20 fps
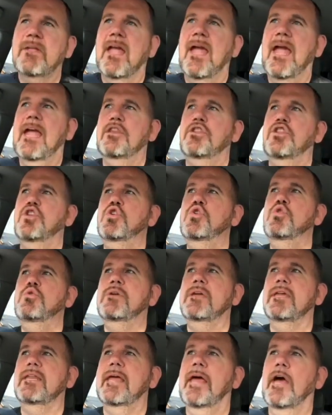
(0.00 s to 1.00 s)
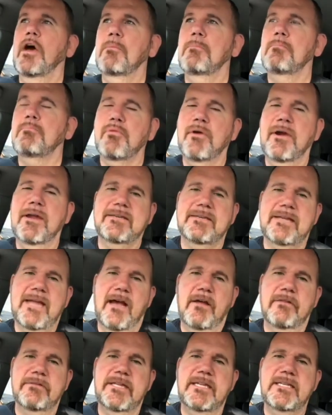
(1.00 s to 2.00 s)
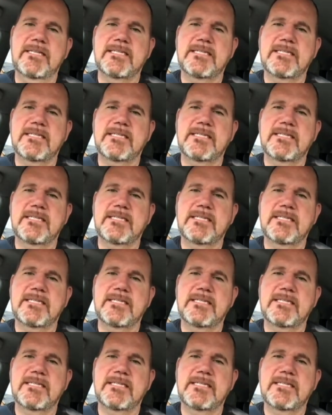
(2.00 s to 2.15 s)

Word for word: And you can help break down these